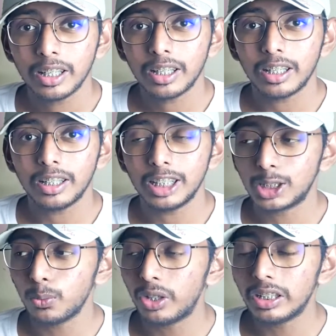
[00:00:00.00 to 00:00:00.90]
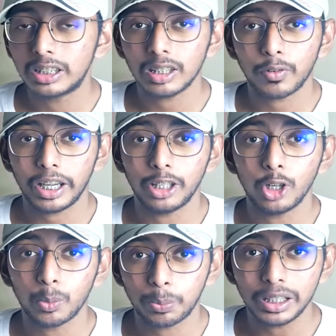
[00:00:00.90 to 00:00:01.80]
This is worth
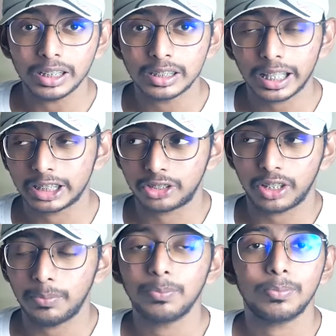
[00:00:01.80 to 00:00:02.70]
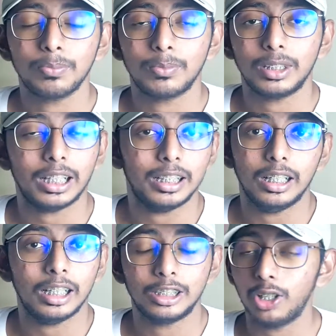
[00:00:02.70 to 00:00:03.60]
500 rupees extra.
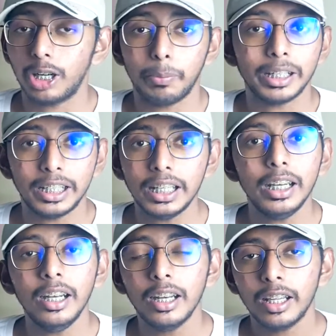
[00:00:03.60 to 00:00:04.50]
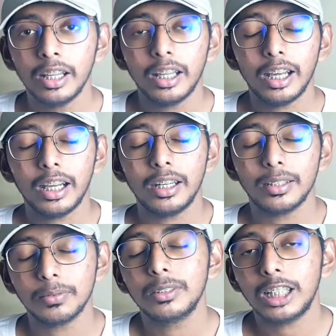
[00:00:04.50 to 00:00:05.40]
That's not a big deal. And
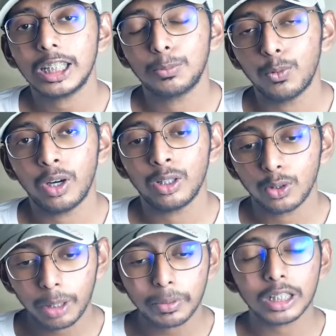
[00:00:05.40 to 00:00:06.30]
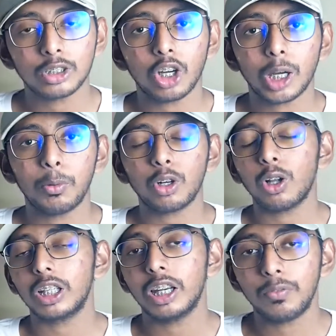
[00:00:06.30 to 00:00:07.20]
let's move on. So let me just talk about
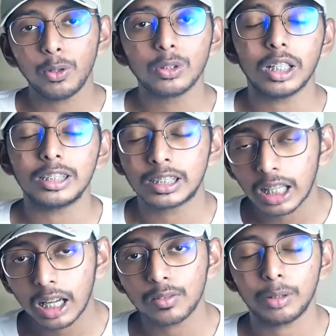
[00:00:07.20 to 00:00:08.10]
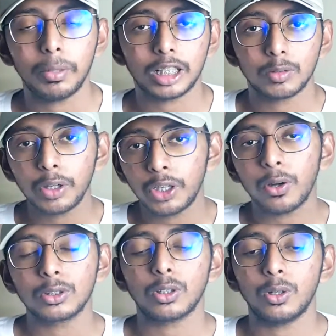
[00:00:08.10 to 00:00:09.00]
all the reviews and stuffs in my next
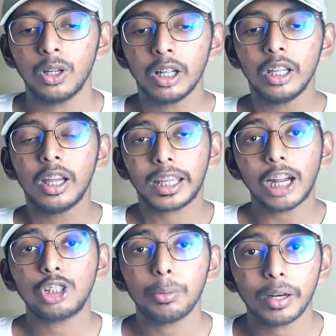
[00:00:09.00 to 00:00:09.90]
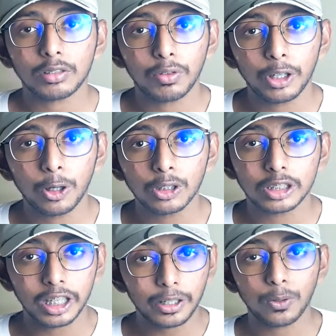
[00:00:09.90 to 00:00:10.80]
video. So catch you in my next video.
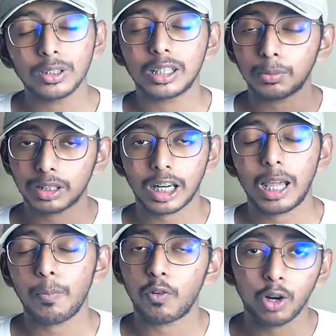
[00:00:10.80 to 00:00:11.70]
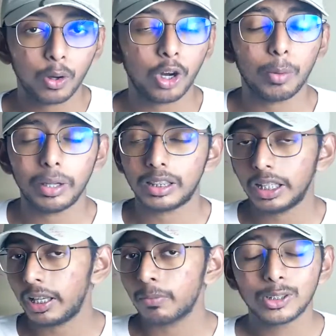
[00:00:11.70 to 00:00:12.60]
Stay tuned, subscribe, follow all my
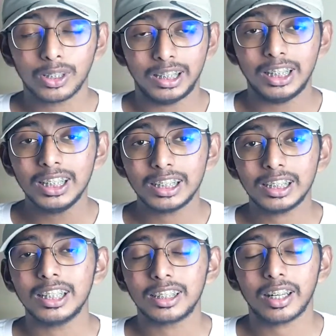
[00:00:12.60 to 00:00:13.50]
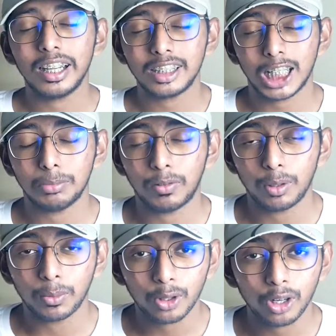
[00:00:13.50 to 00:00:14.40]
things. So this is raees
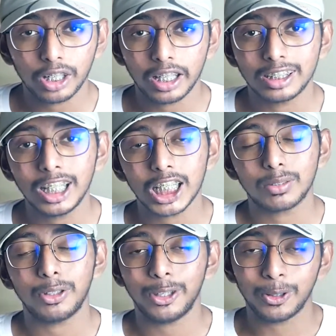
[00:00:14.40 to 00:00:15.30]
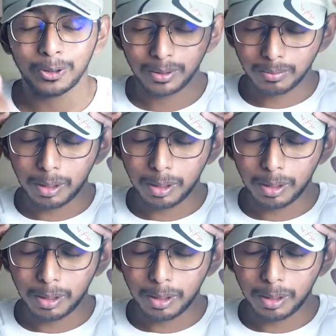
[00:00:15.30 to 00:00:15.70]
from qurrahtech. See you next video. Bye